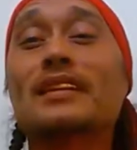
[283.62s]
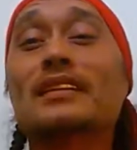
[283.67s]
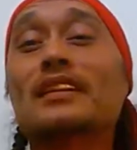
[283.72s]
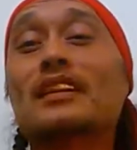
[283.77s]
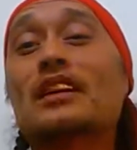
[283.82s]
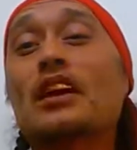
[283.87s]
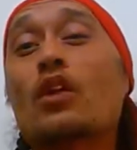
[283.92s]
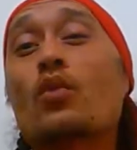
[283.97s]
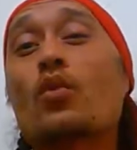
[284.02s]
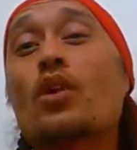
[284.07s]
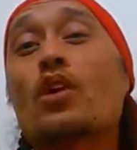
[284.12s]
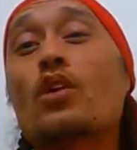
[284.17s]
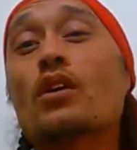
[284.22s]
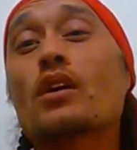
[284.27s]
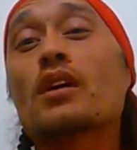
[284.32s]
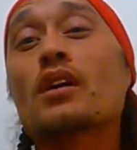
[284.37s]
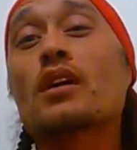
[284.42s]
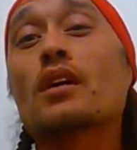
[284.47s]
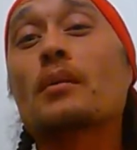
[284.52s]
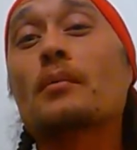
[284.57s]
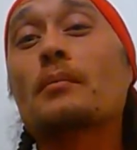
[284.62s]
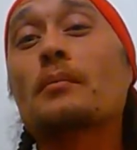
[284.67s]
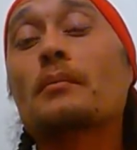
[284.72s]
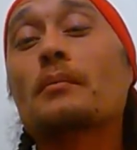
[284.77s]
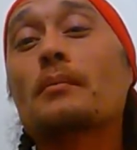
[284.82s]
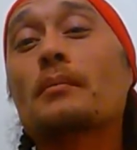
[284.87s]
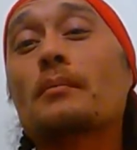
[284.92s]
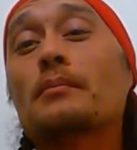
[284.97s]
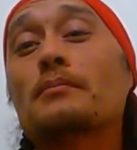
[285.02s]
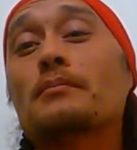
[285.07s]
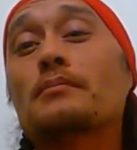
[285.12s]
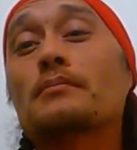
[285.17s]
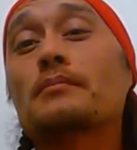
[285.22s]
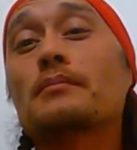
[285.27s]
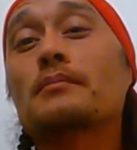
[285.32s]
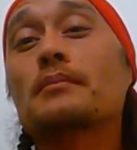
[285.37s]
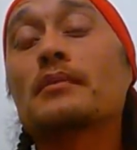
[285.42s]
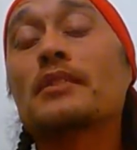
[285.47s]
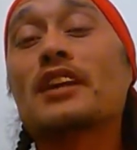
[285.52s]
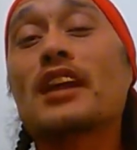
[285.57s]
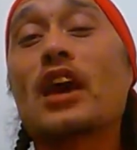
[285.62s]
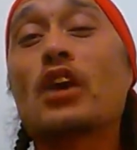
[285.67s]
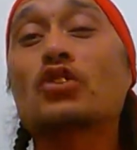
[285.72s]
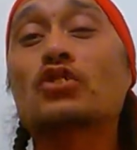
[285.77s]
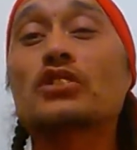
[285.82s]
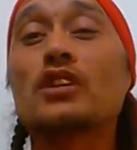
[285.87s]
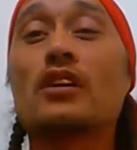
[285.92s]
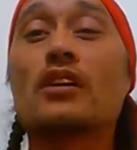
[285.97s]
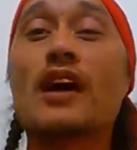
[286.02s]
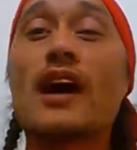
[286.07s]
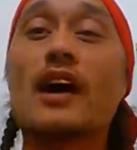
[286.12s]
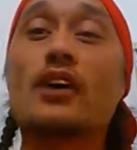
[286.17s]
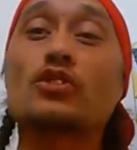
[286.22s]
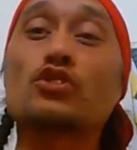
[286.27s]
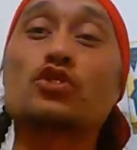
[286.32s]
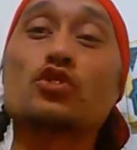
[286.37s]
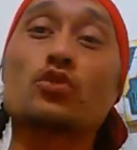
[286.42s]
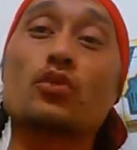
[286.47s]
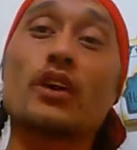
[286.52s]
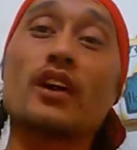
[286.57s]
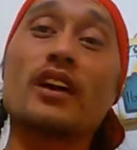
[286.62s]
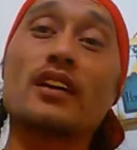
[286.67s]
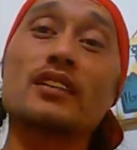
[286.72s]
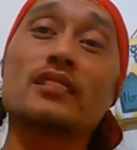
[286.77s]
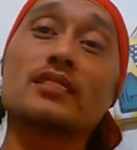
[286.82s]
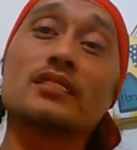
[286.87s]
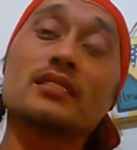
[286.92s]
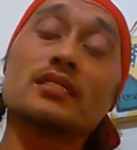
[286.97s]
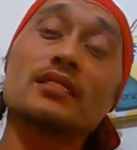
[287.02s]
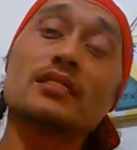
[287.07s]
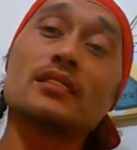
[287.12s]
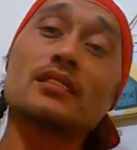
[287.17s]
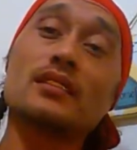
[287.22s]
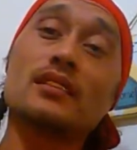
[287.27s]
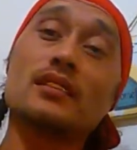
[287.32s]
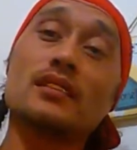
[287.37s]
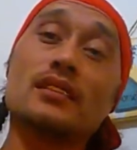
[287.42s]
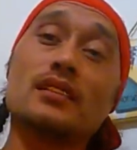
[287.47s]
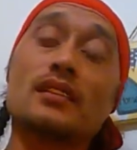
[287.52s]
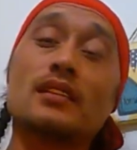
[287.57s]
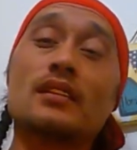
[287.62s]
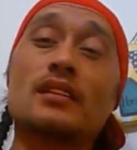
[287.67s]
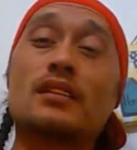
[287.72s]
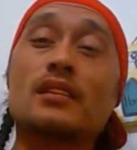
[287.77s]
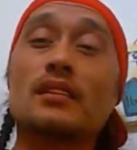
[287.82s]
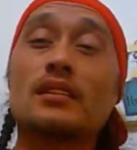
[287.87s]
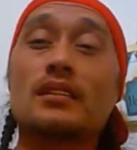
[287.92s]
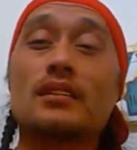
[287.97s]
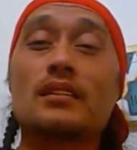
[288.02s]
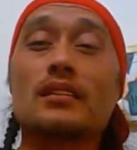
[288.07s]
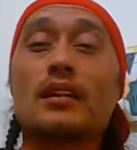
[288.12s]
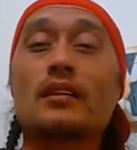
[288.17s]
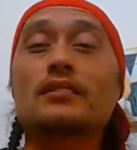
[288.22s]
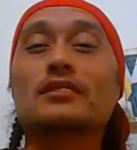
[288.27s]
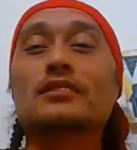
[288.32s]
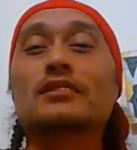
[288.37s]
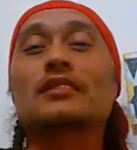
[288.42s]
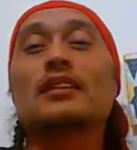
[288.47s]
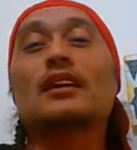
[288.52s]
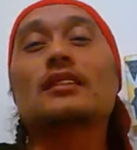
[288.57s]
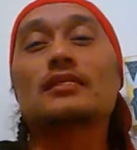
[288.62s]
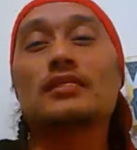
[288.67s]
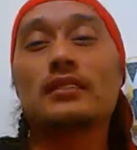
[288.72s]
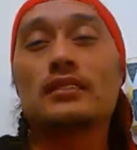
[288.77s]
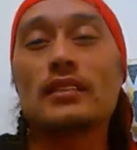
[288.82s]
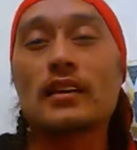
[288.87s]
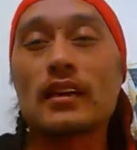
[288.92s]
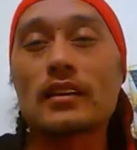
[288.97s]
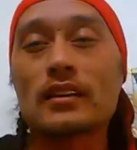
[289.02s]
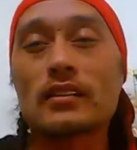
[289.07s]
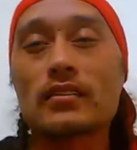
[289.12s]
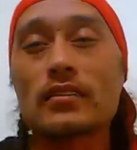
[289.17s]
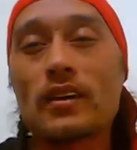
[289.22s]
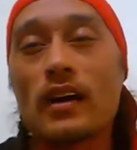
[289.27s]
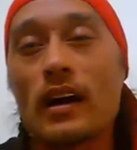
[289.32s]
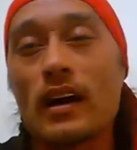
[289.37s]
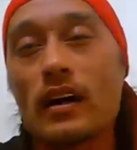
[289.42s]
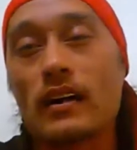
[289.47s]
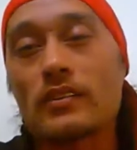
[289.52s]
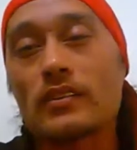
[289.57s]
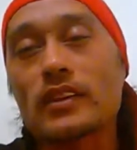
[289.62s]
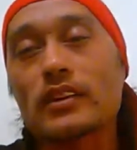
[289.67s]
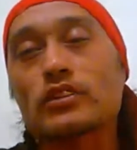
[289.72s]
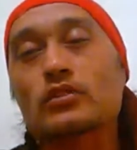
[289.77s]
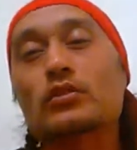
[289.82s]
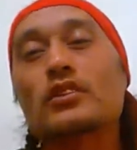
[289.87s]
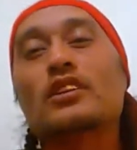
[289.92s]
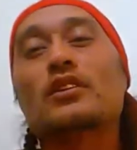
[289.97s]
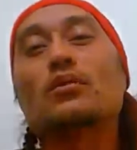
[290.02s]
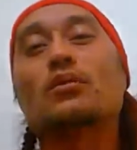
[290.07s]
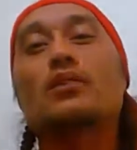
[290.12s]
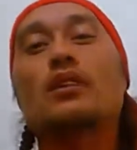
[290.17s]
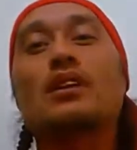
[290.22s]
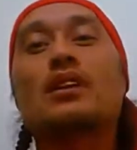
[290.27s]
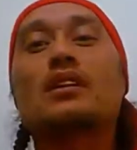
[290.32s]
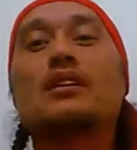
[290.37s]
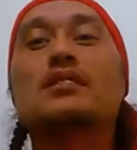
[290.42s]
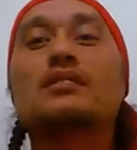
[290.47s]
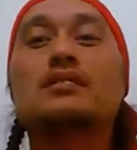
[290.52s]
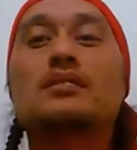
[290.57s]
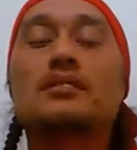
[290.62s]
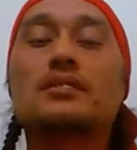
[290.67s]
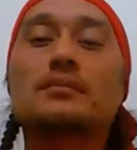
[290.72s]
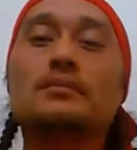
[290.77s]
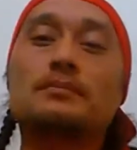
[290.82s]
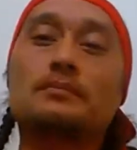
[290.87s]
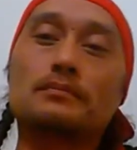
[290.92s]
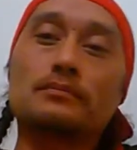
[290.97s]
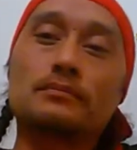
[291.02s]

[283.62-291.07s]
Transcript: And then I woke up, and I was on house arrest. That was in 1995. That's when it was.